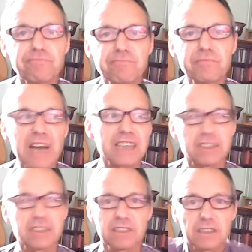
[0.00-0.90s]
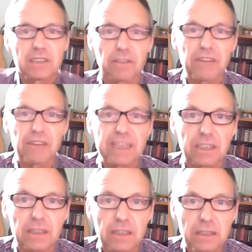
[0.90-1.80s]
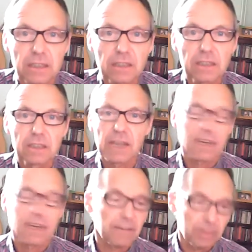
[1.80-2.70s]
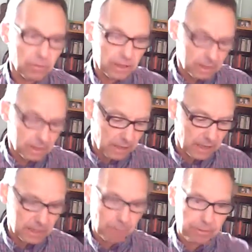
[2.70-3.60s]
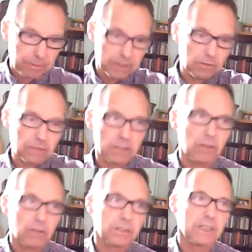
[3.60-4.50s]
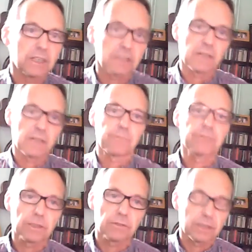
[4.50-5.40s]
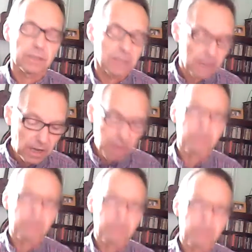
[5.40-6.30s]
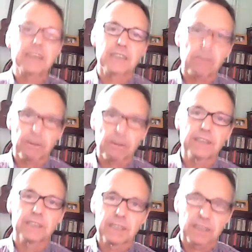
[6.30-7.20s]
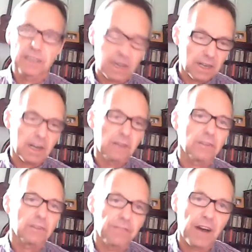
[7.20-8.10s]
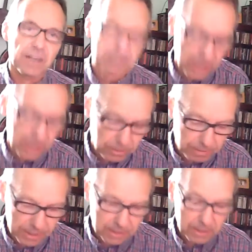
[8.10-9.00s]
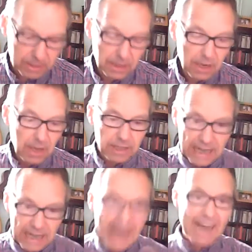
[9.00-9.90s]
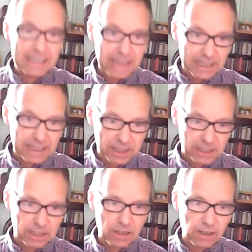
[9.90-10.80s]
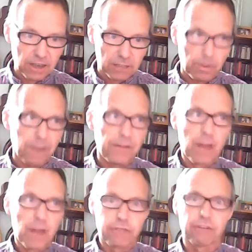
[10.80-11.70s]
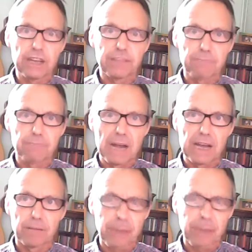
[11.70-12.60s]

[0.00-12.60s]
That's the reason. They're giving all these things, they're printing all these dossiers and they're printing all this thing. But the basic reason is they're going to close your fire station because the land that it's sitting on is worth £3 million.